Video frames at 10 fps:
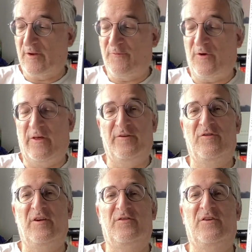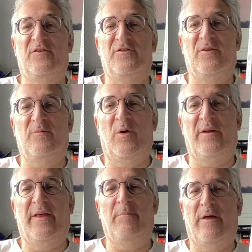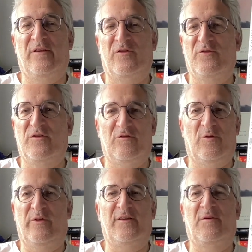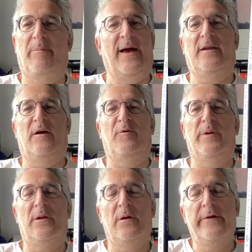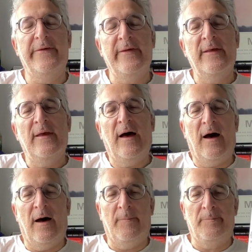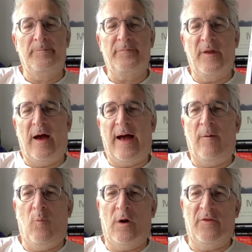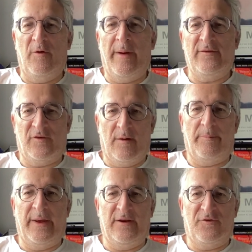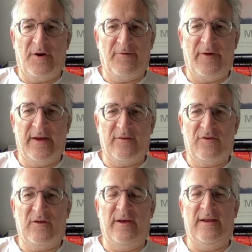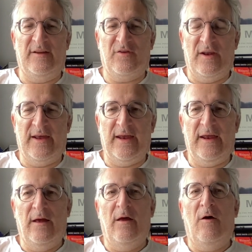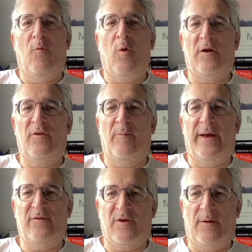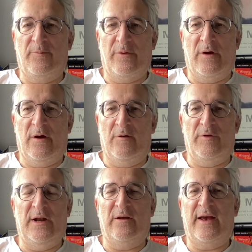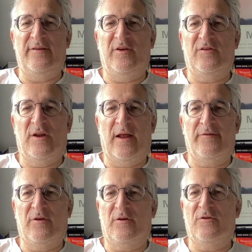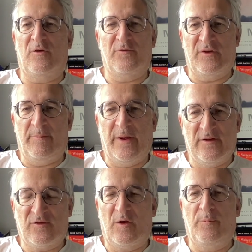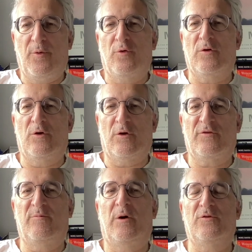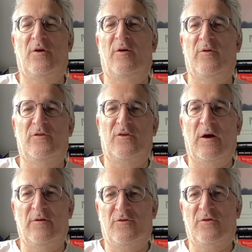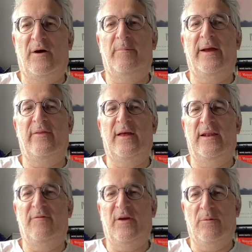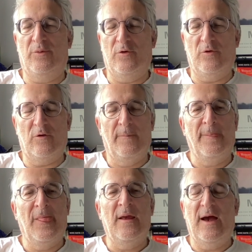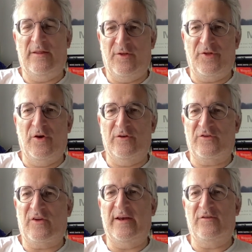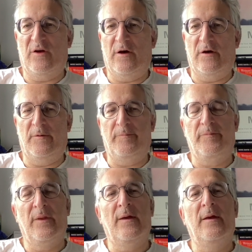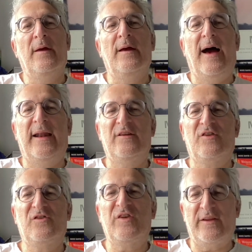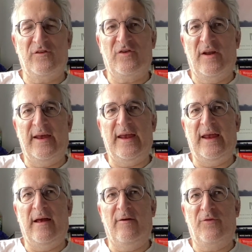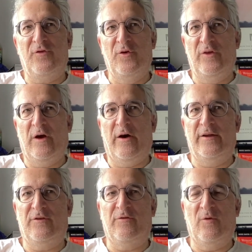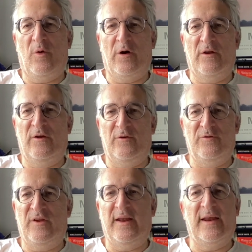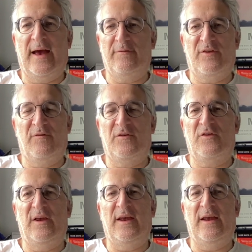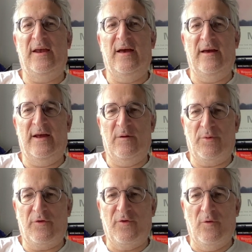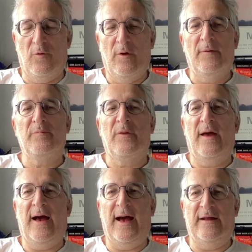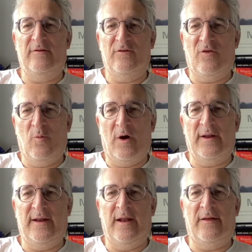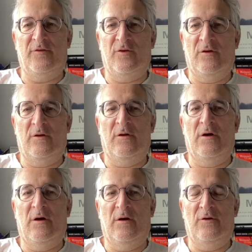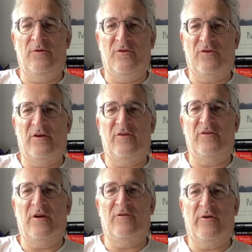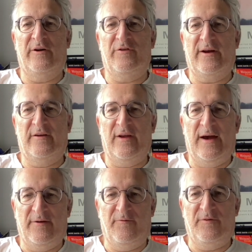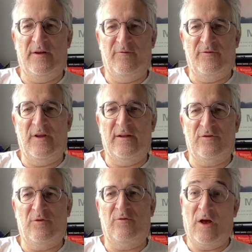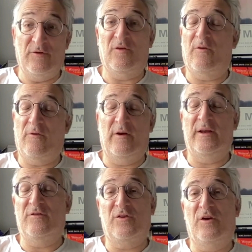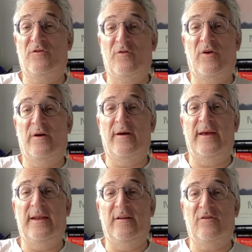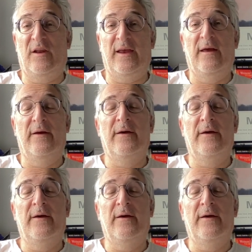follow the traditions. And one of their mothers sort of says, "Oh, that's a bad omen." Um, and one of them ends up being trafficked in Italy. One of them ends up uh, relocating to London because, obviously, being so poor, a lot of Moldovans go and try and make their living abroad, and the third stays at home and it's essentially through the eyes of the one who's in captivity uh, in a brothel and the one in London uh, who decides she's going to try and track her down and, and, and sort of goes in search of her in Italy